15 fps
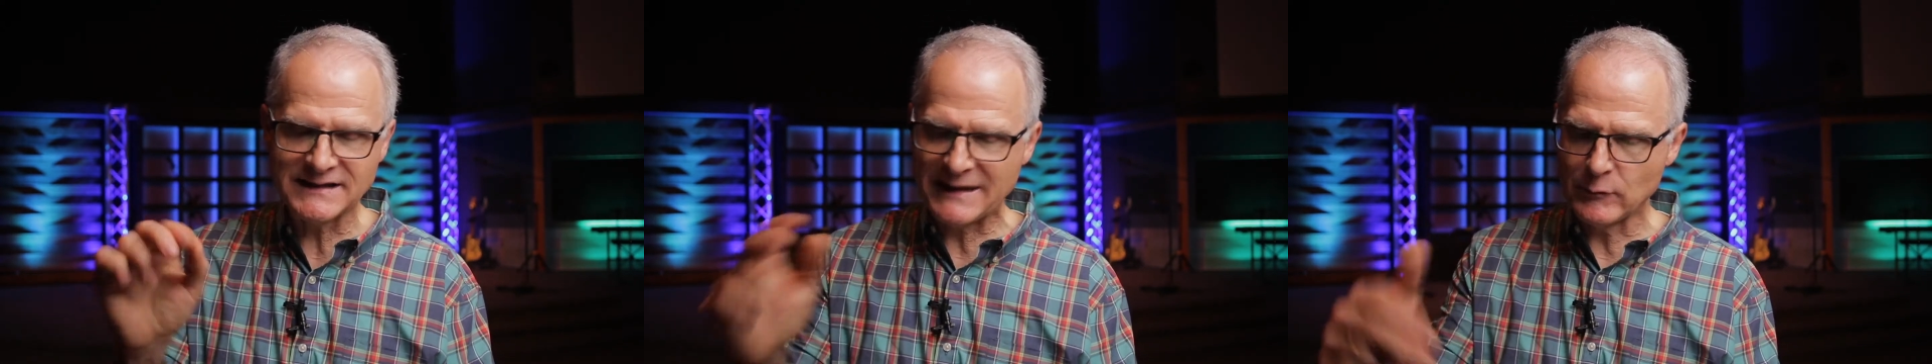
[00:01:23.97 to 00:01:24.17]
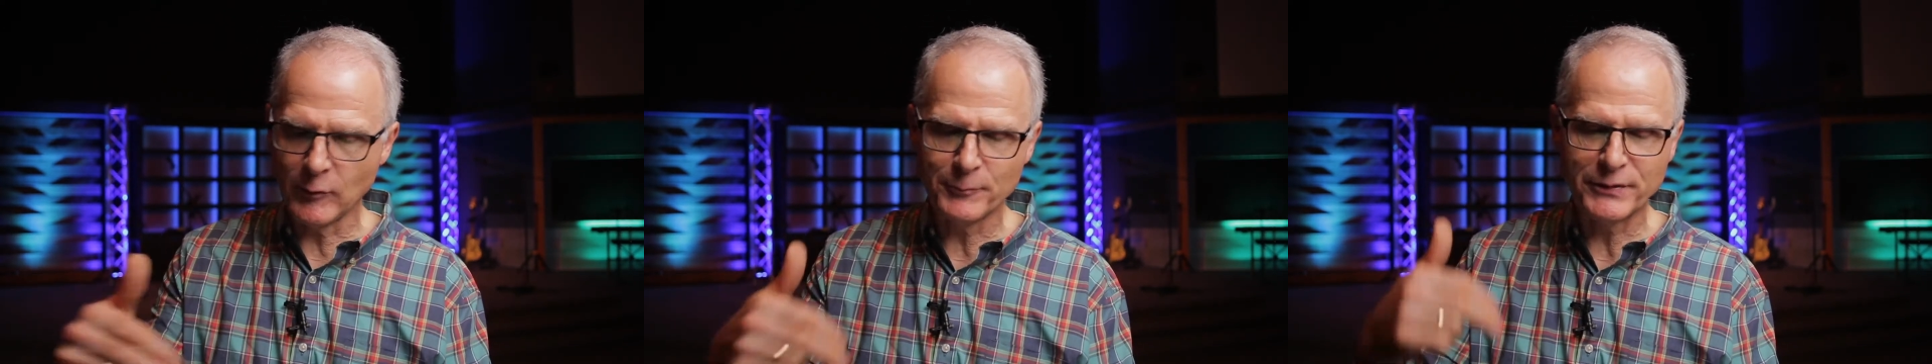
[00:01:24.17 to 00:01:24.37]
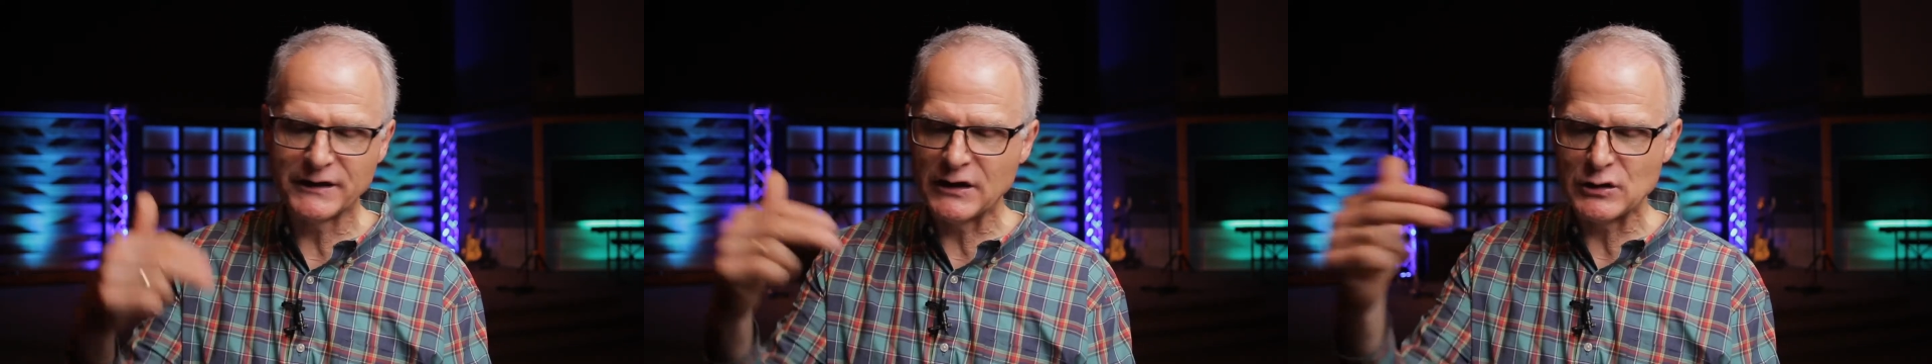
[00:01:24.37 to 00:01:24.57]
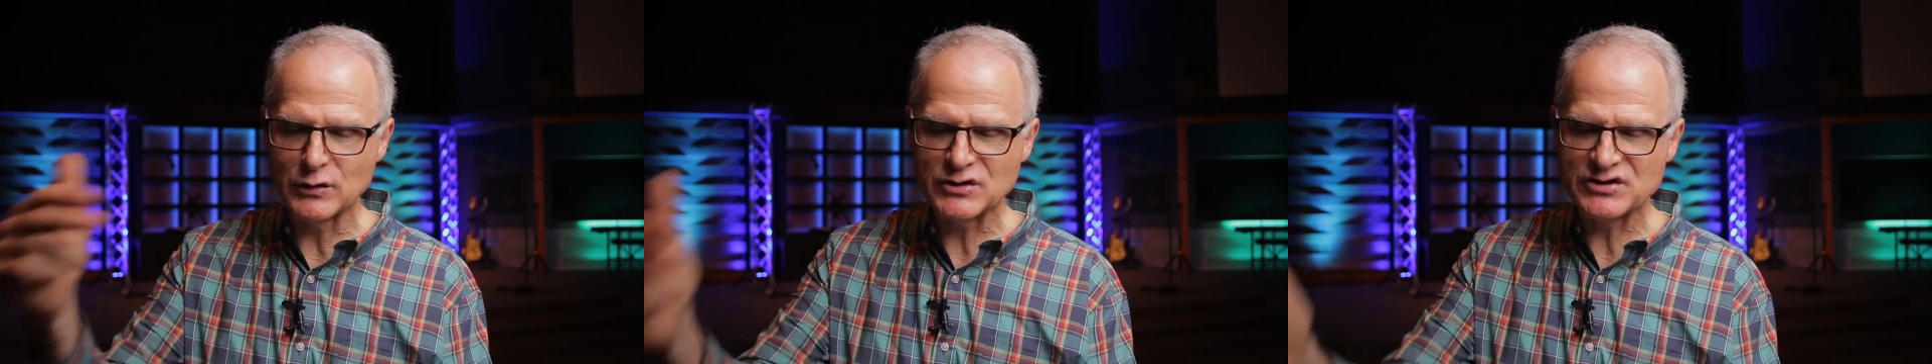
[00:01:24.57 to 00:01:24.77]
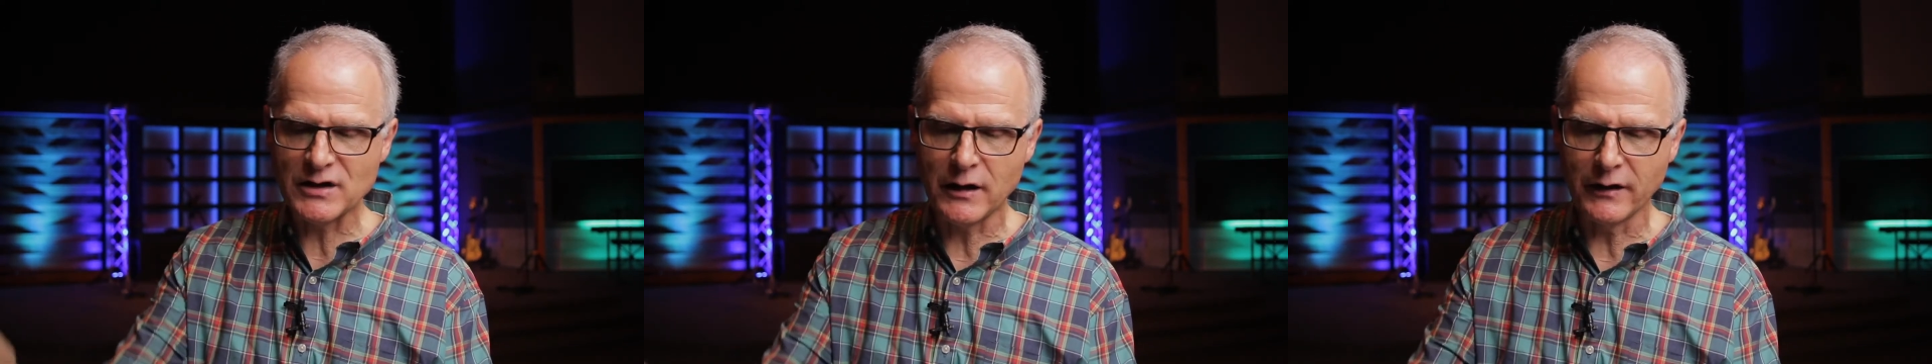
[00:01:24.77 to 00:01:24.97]
He will put a new
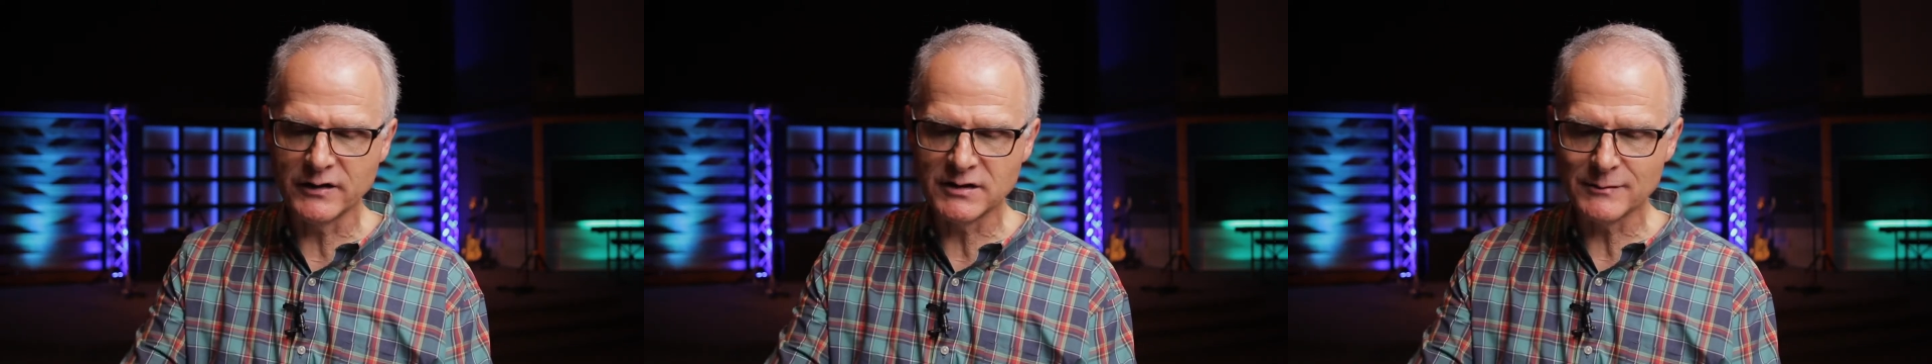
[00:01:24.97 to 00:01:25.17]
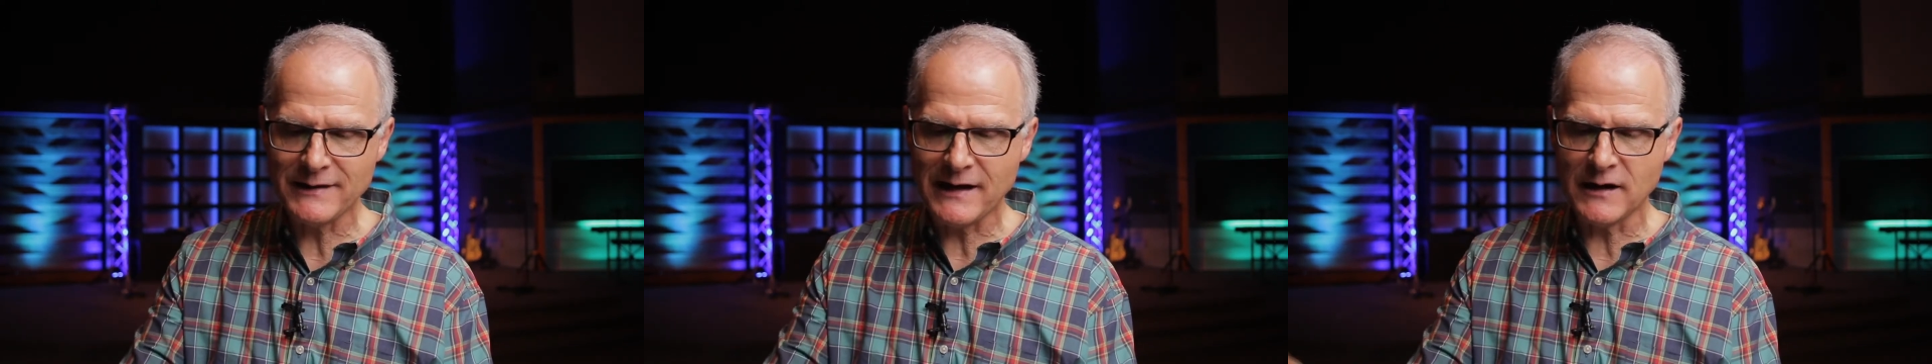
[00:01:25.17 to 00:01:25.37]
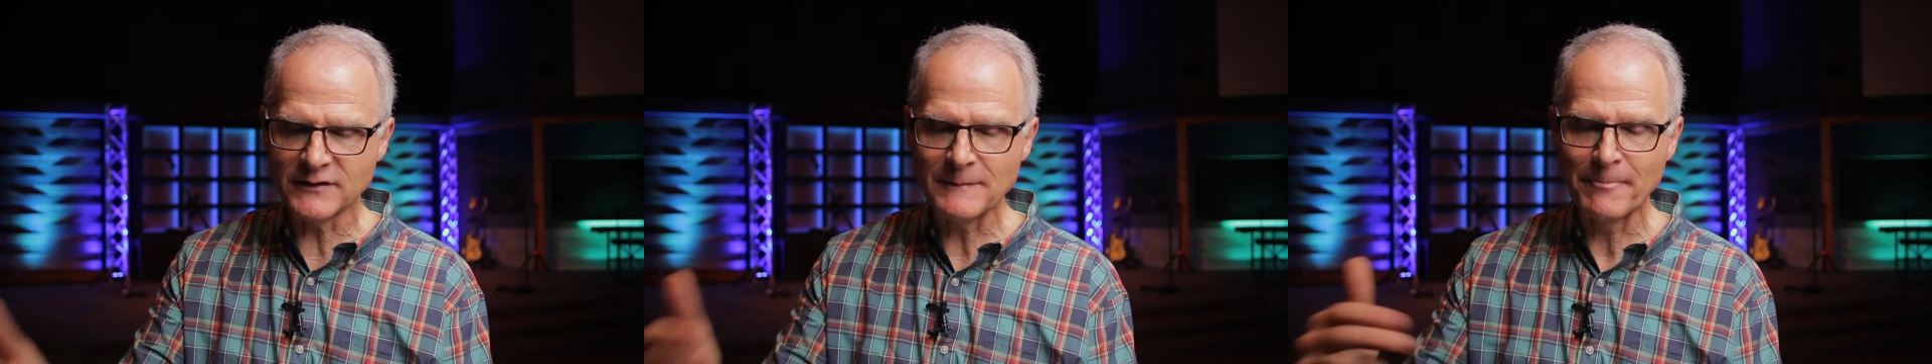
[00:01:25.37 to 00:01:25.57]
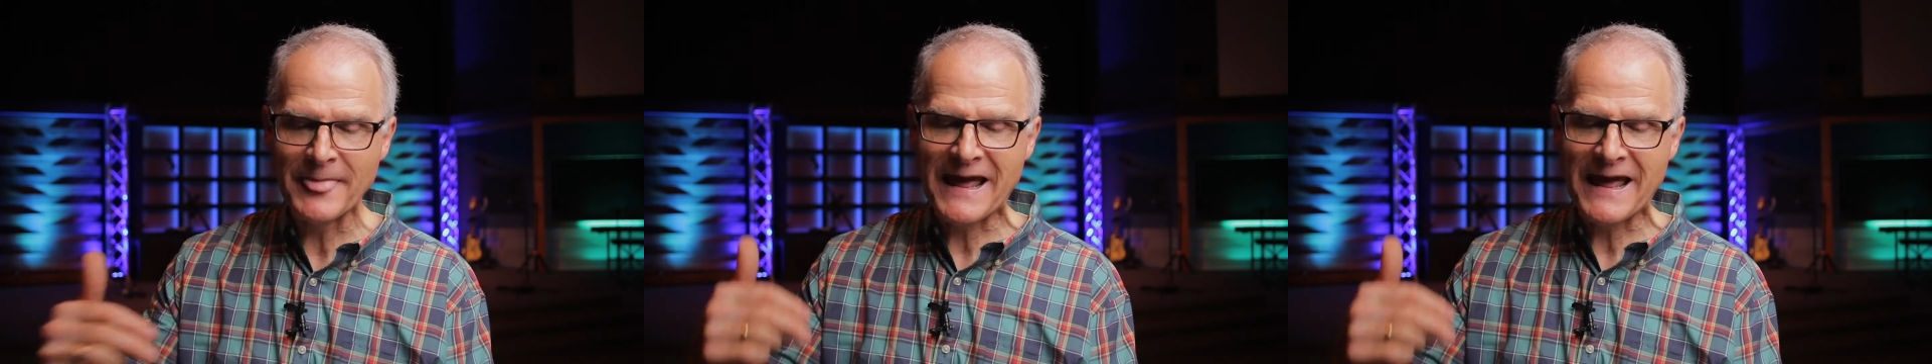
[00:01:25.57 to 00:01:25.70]
song in your mouth,